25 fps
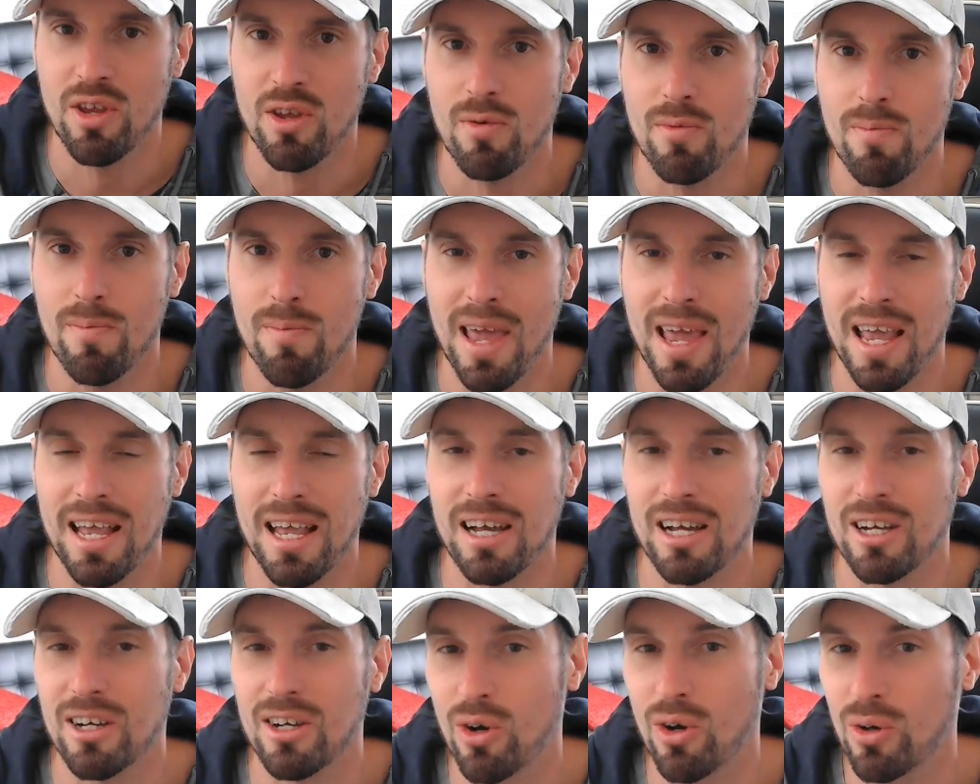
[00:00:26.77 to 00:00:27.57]

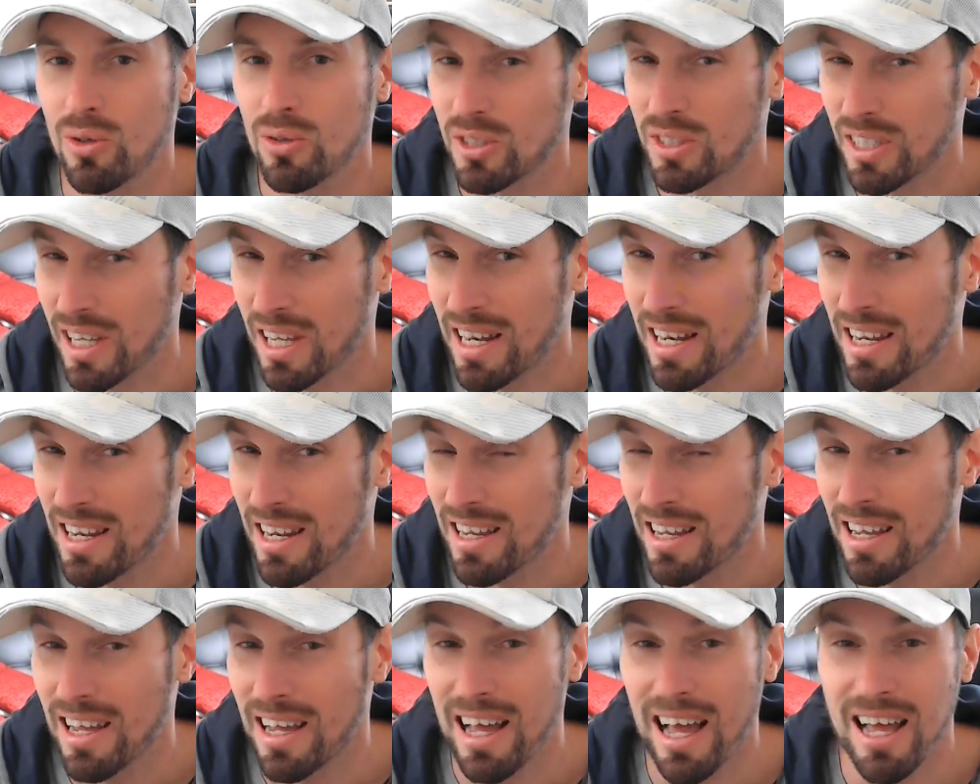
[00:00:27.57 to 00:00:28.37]
Make content
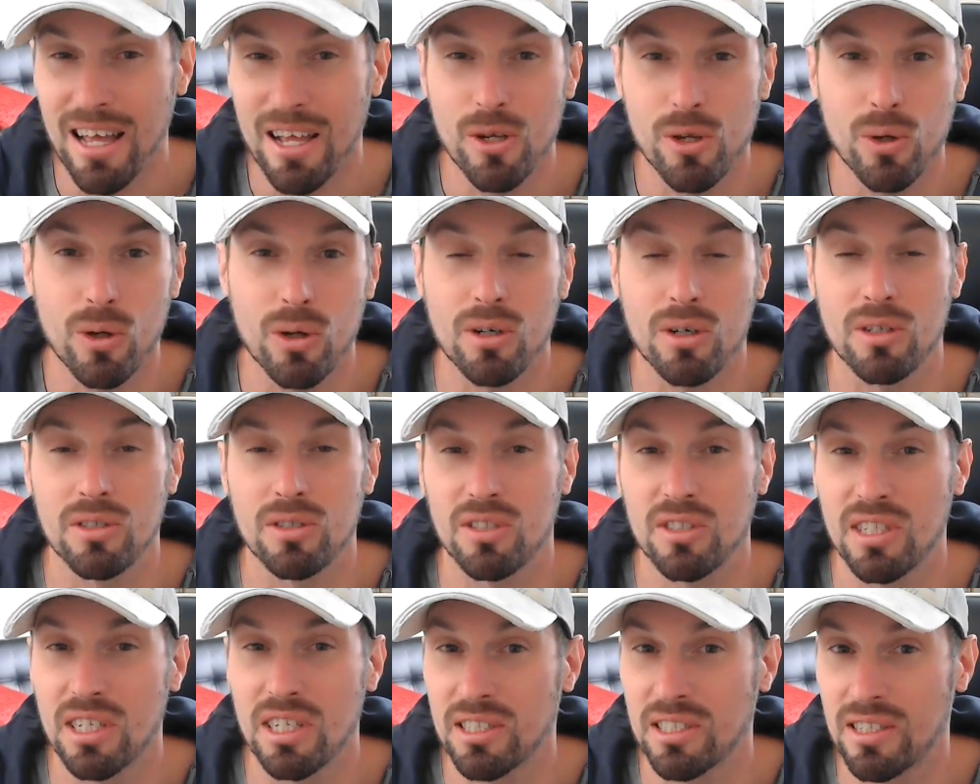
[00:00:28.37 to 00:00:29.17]
and you are
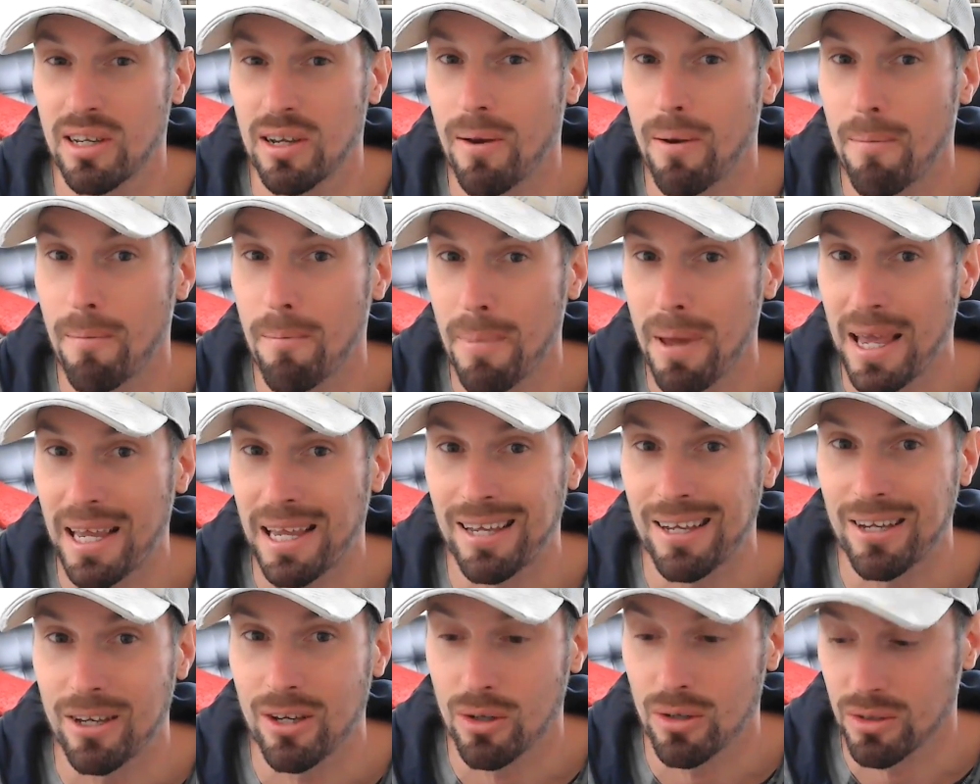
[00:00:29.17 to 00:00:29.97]
consistent
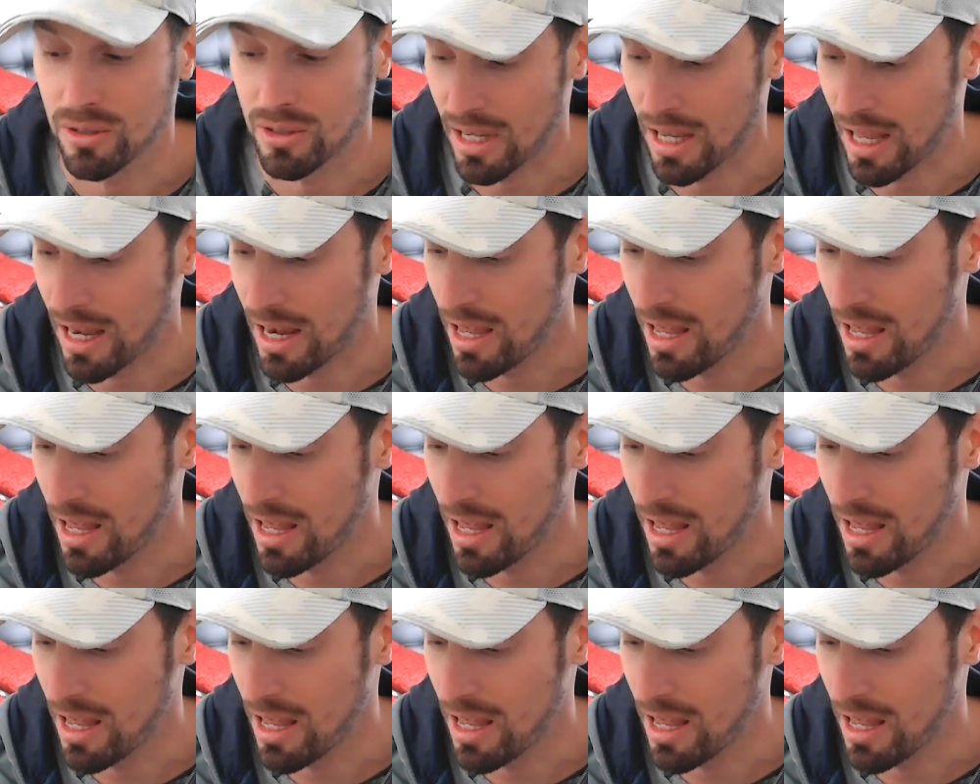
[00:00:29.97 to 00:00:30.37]
making content,